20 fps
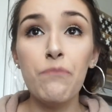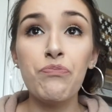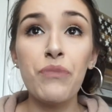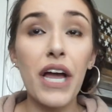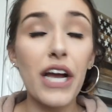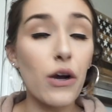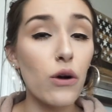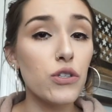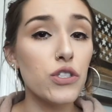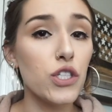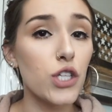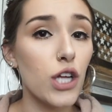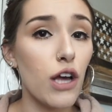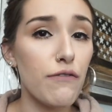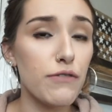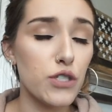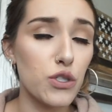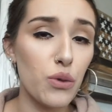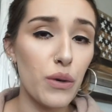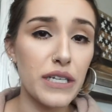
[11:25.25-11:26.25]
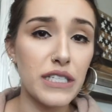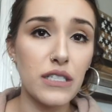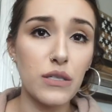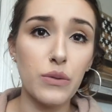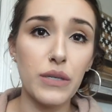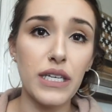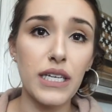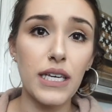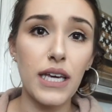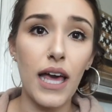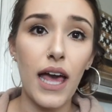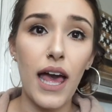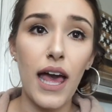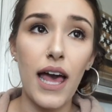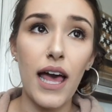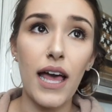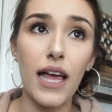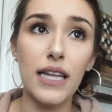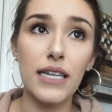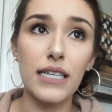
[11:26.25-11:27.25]
I go into the office twice a week
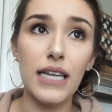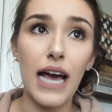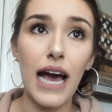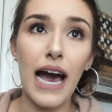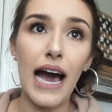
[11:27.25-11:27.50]
and